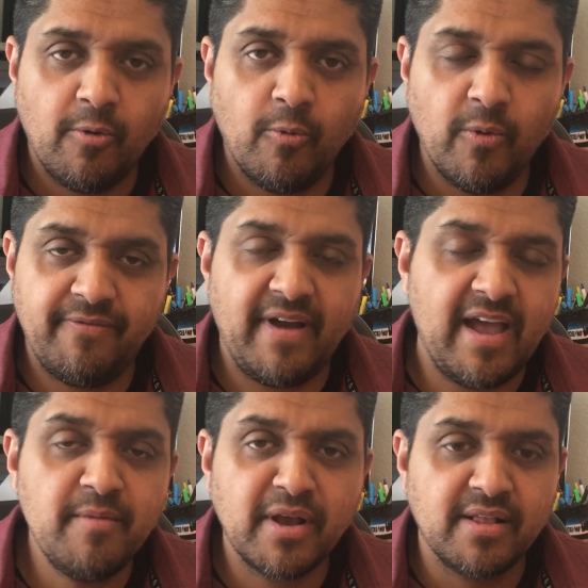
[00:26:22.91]
Well, if
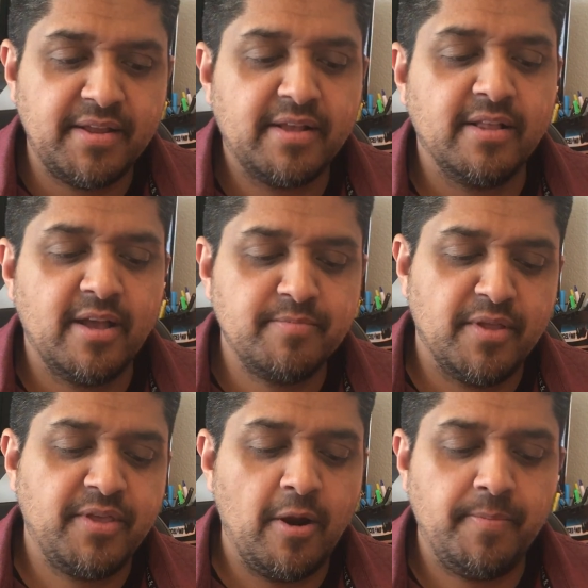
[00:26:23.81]
I am a clinical
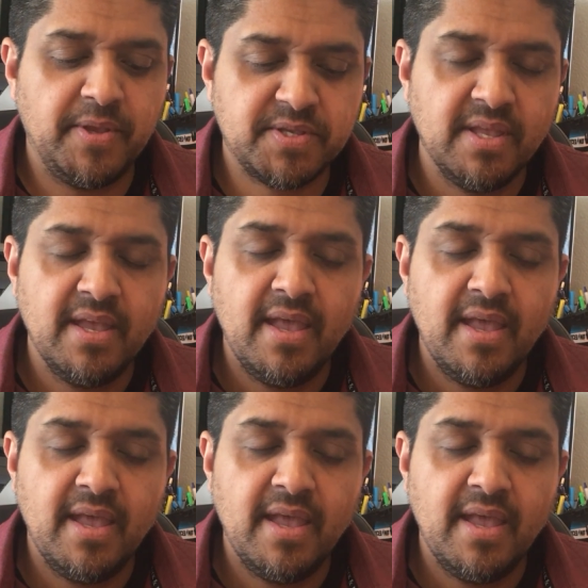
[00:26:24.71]
hypnotherapist,